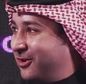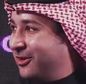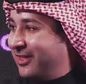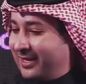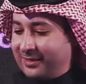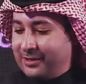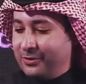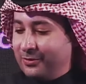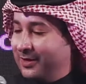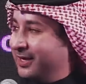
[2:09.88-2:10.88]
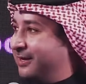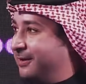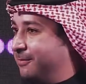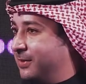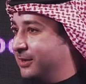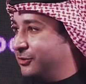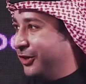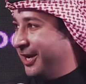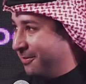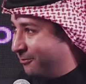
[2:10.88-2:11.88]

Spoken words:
thank you, Shoaib,